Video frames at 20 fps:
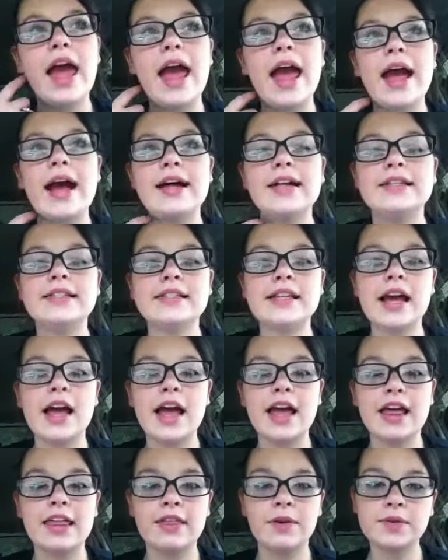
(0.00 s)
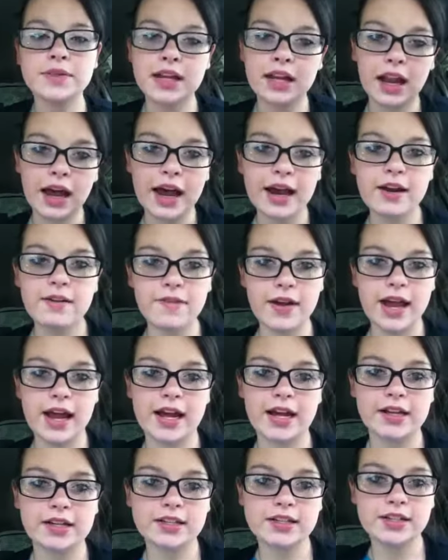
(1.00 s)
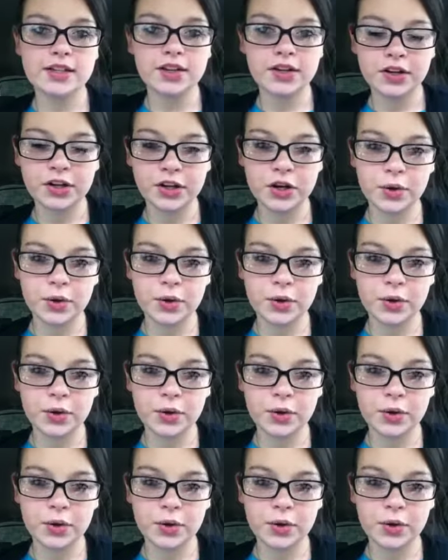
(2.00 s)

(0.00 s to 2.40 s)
And there was a line of ants